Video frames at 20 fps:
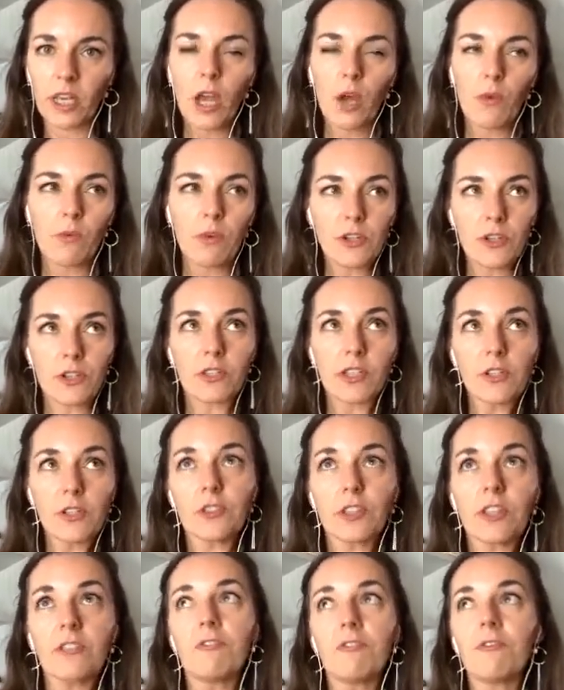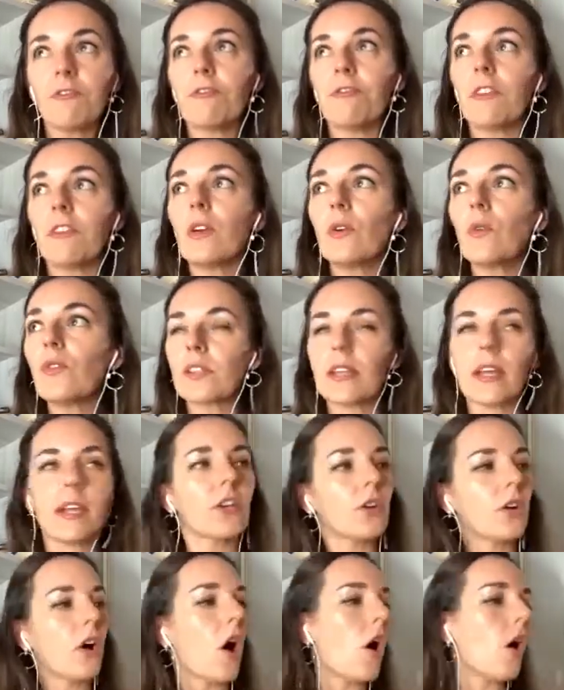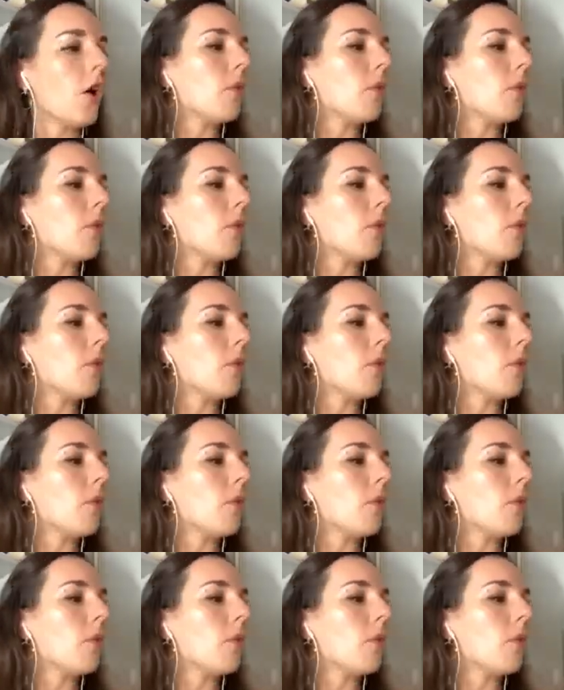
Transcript: which literally feels like your whole